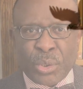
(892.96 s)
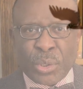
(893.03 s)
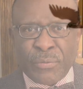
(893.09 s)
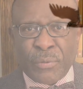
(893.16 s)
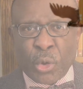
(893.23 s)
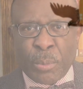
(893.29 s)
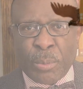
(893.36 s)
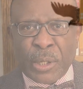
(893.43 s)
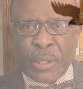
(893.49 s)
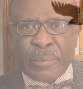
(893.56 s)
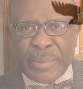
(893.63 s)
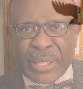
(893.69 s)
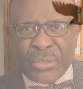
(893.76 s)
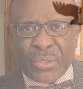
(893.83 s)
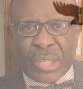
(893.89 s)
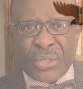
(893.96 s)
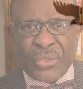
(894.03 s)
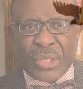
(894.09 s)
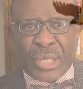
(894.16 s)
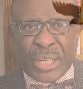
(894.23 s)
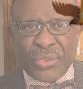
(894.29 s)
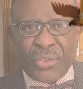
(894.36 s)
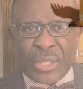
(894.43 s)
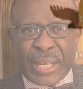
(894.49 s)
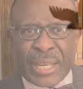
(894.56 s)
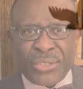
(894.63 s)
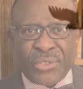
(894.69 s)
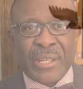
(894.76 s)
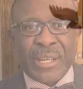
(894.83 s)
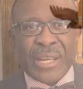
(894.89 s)
of Global Business
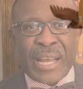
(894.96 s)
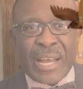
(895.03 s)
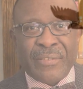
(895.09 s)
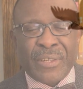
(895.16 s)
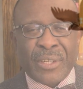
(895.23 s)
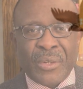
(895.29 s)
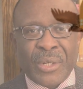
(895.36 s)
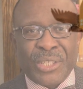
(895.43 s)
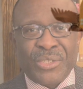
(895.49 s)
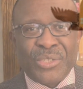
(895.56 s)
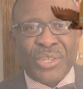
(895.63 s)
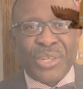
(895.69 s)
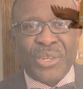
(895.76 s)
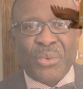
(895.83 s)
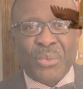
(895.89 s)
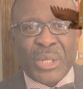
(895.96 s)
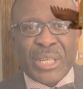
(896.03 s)
Insights. Have a great